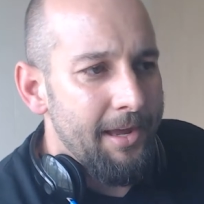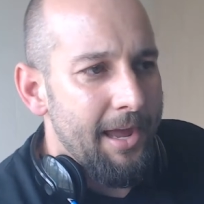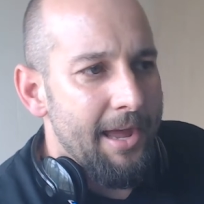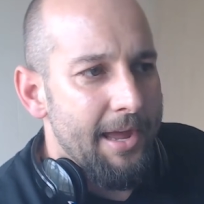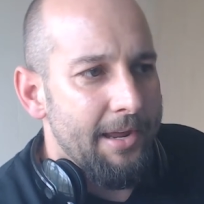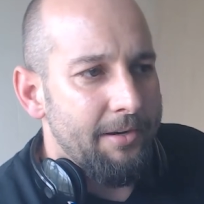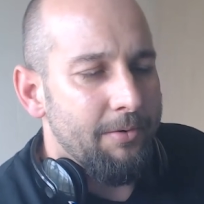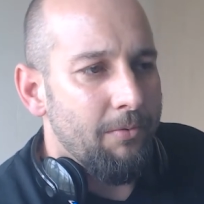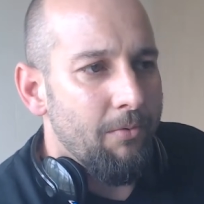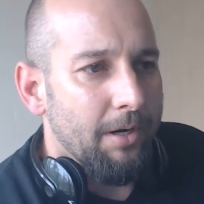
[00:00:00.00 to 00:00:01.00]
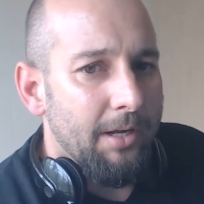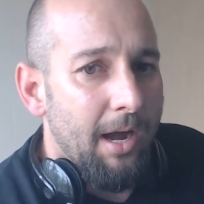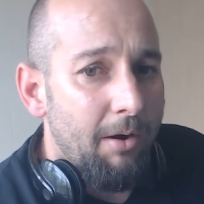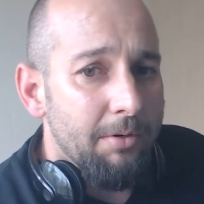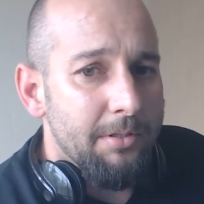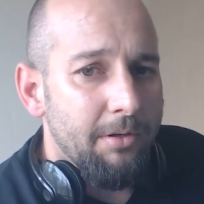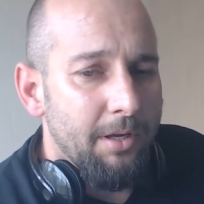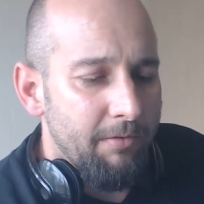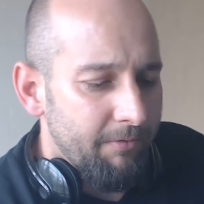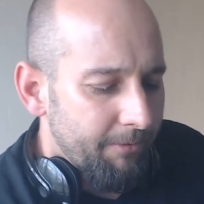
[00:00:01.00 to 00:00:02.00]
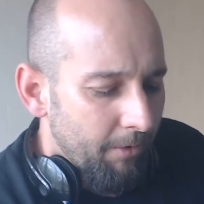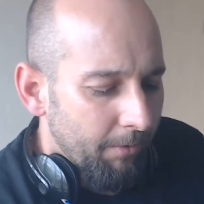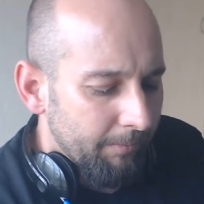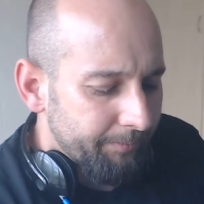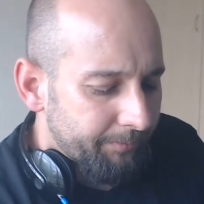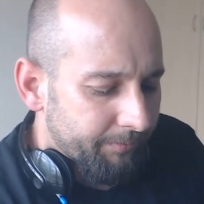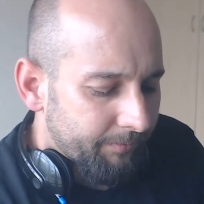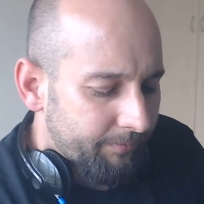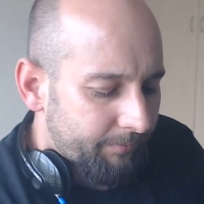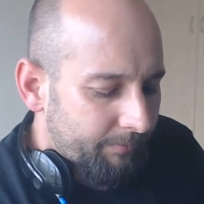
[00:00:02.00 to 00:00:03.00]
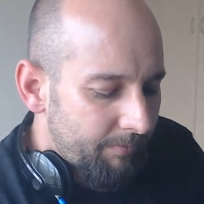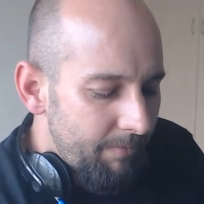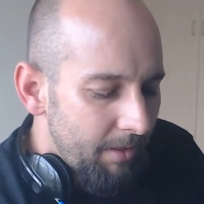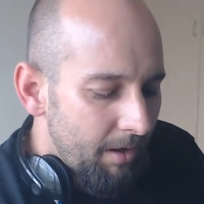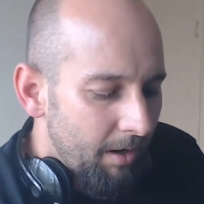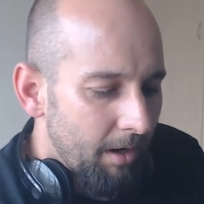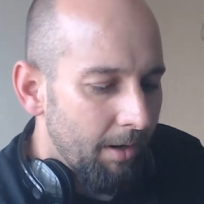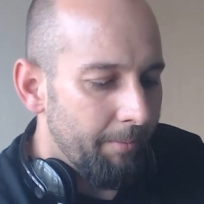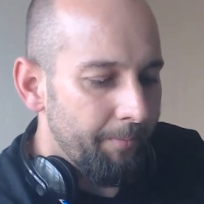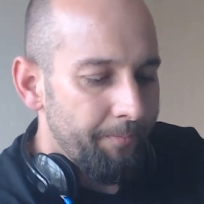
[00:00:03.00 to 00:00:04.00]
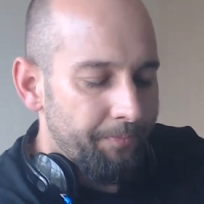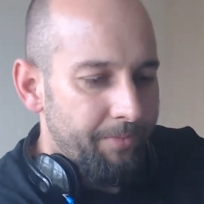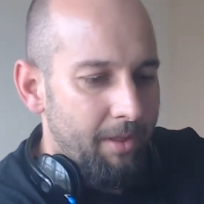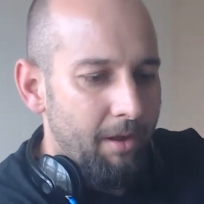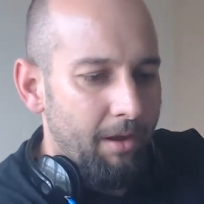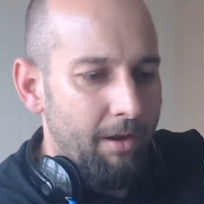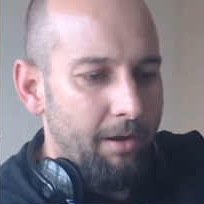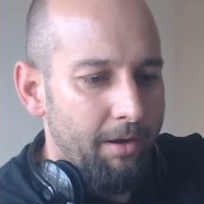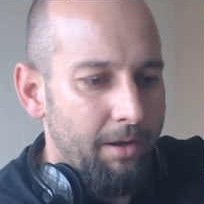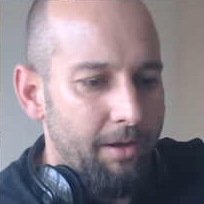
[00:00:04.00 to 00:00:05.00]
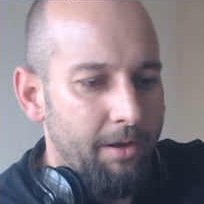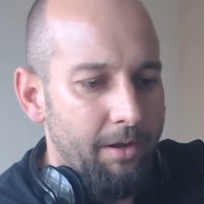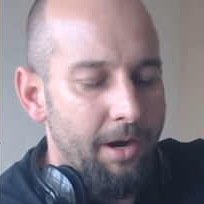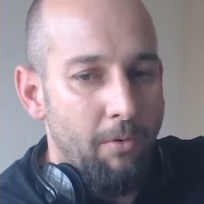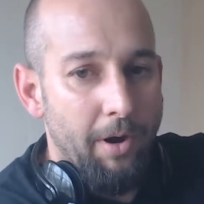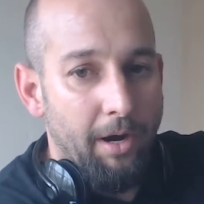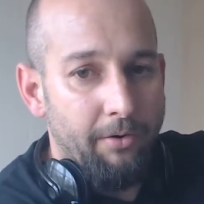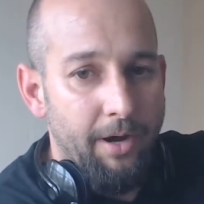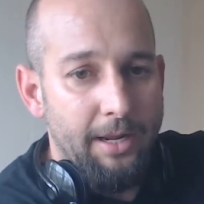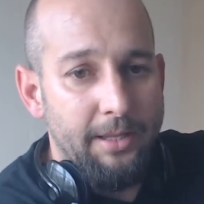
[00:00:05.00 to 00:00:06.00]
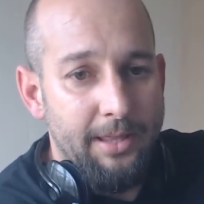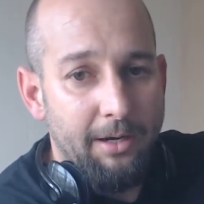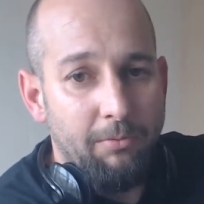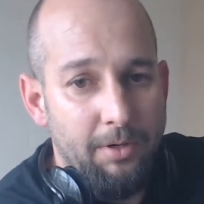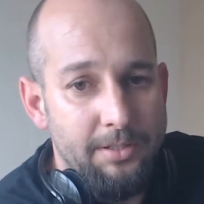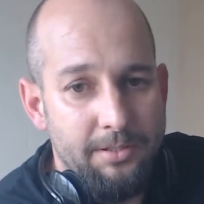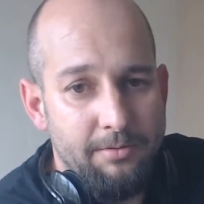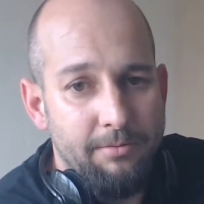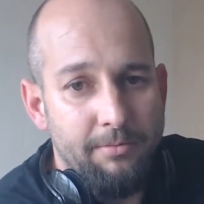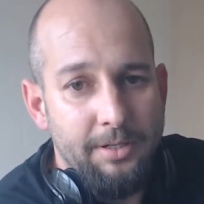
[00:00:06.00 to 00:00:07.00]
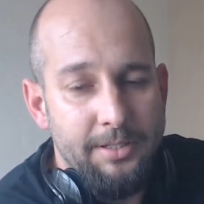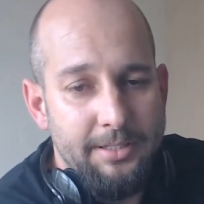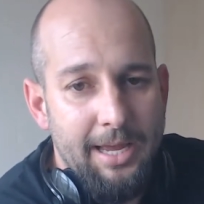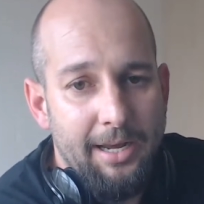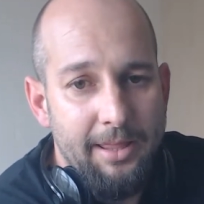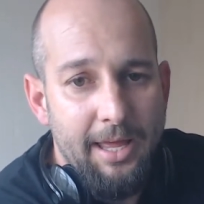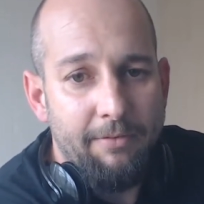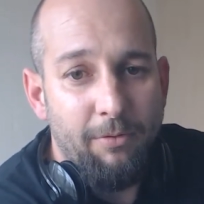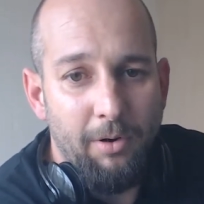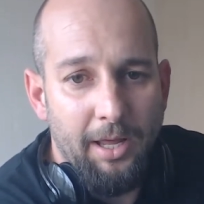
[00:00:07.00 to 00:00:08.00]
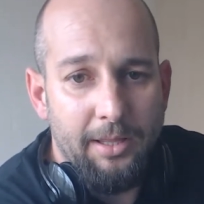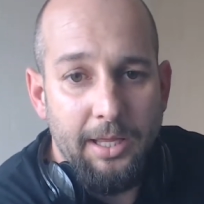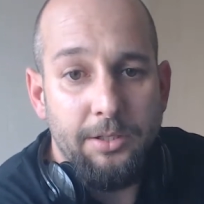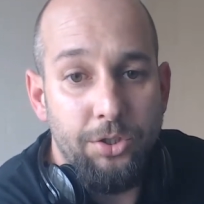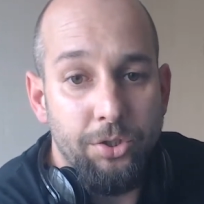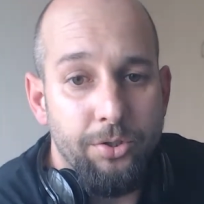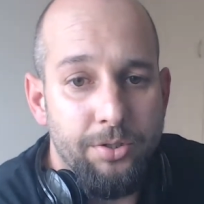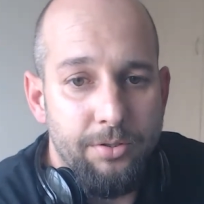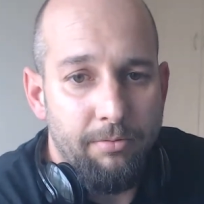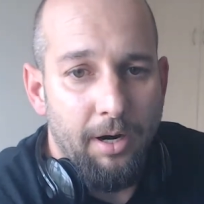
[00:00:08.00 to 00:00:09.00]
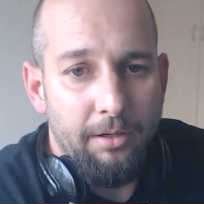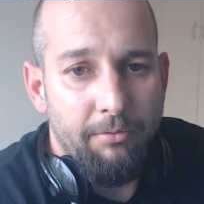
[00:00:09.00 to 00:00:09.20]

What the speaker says: And what I was looking for, um, when I created that was exactly that, for like that juice, right?